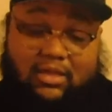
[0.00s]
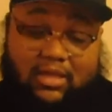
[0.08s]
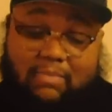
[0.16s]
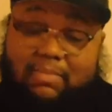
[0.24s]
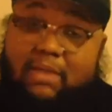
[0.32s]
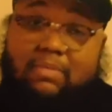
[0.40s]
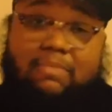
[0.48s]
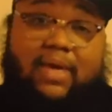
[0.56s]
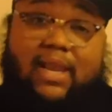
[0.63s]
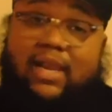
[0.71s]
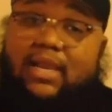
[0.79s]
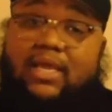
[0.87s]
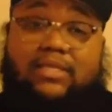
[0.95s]
it better be better
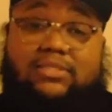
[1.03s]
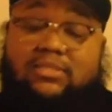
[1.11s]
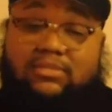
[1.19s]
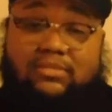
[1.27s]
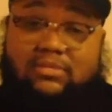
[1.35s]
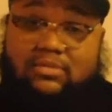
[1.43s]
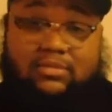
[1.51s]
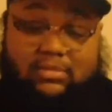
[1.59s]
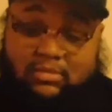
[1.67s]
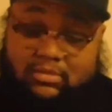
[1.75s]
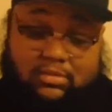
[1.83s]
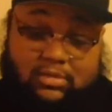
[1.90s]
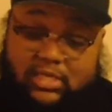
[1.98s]
than this.
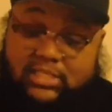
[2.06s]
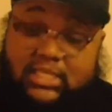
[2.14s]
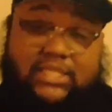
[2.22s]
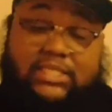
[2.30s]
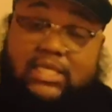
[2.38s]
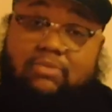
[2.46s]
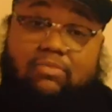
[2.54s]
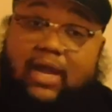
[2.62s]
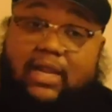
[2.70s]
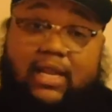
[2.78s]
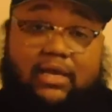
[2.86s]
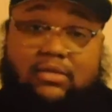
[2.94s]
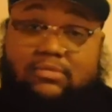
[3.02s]
Because this is it right
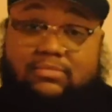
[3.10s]
now.